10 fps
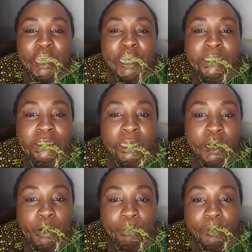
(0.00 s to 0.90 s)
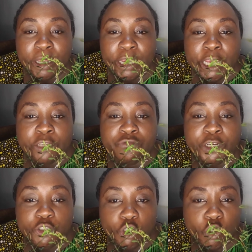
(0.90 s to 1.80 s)
it
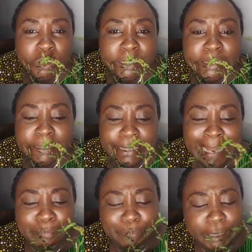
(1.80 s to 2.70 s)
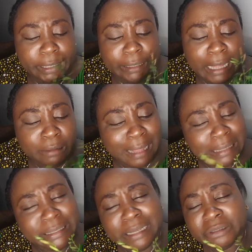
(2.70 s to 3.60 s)
reduces that pain. Now
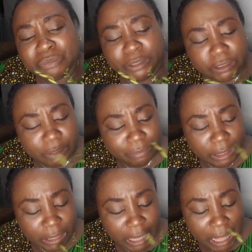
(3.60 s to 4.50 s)
that tells me something.